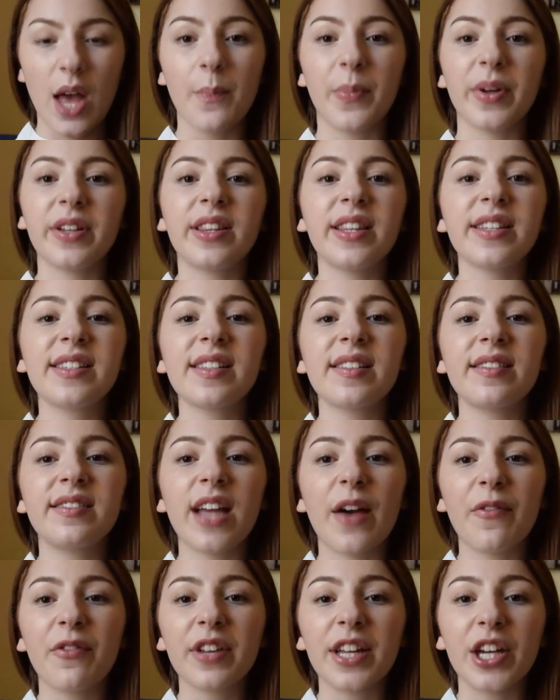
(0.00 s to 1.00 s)
But this is
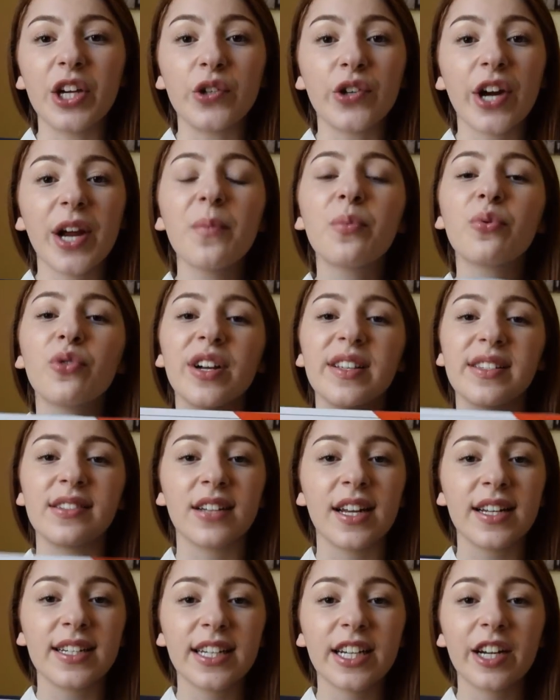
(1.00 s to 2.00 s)
definitely a great
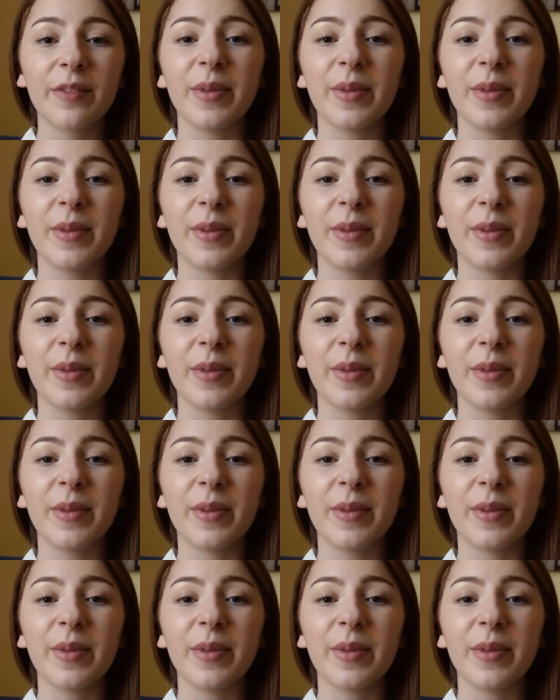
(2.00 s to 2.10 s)
present idea.